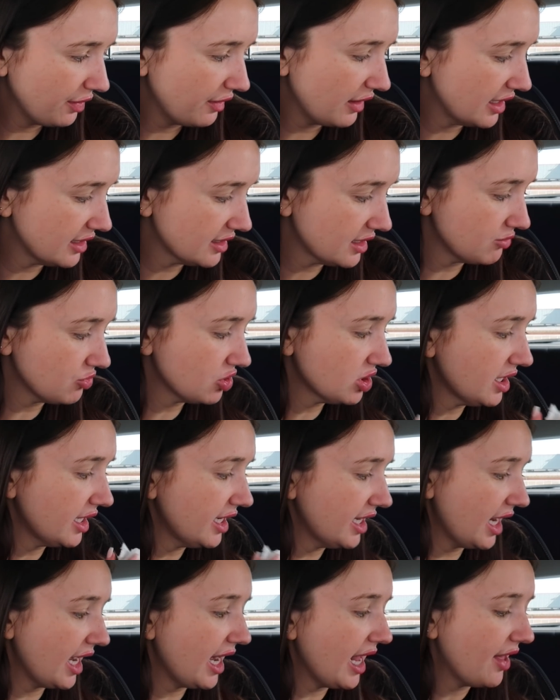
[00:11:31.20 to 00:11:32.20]
thing, so I'm just
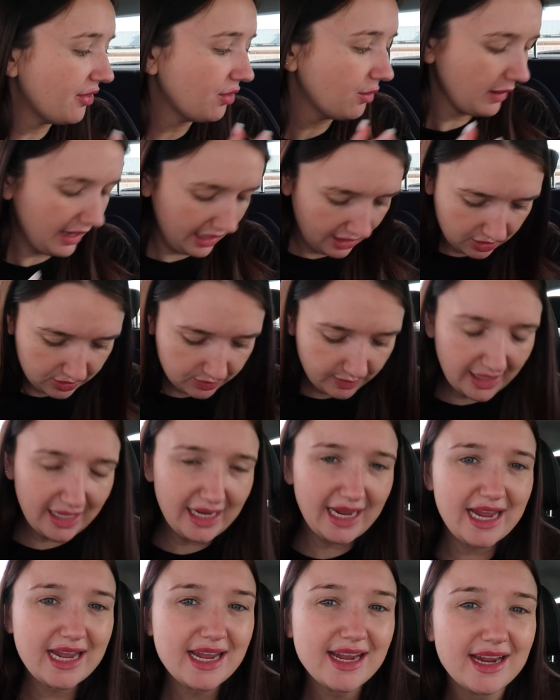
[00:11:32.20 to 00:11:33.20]
gonna get it out of the way because when I
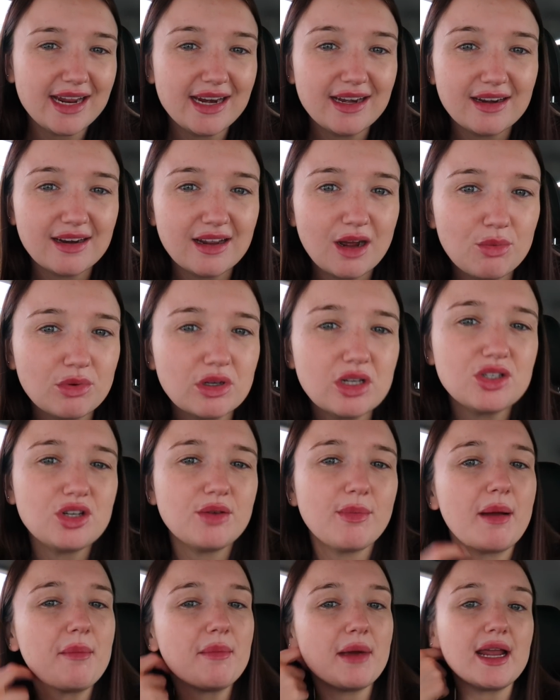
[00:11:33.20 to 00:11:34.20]
get in, I wanna
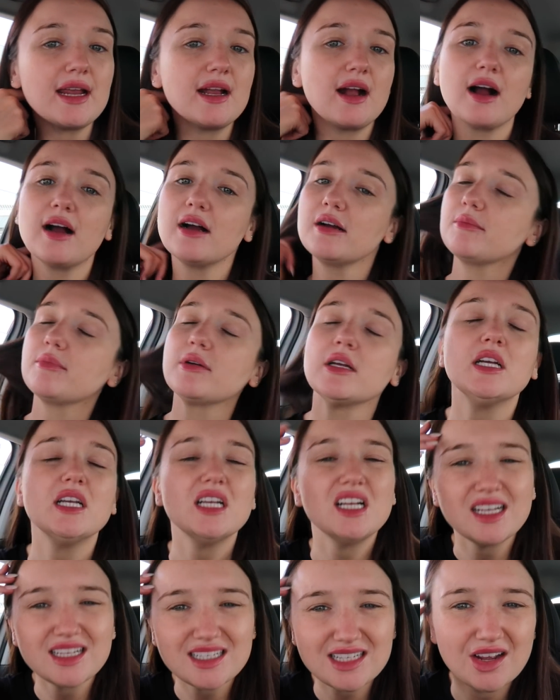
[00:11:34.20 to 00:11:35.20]
do my makeup.
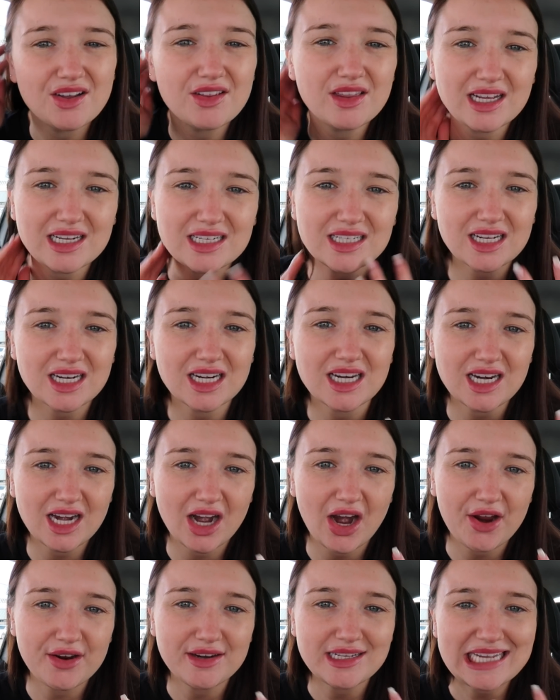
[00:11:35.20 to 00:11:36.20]
So that's gonna, you
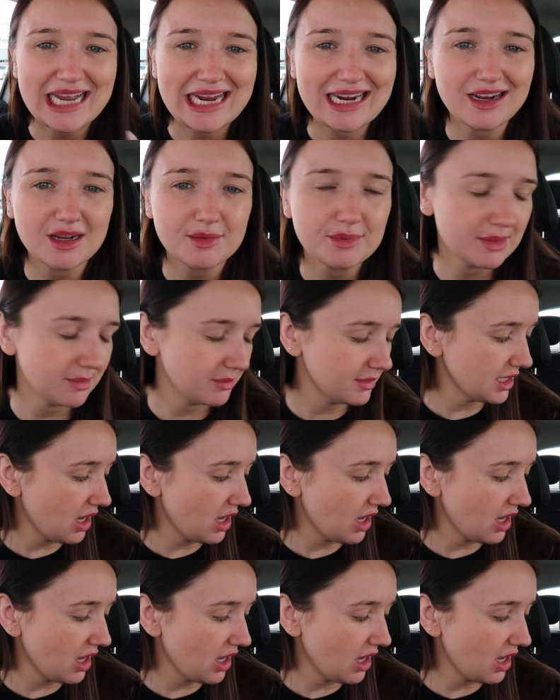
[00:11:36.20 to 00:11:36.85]
know, take up some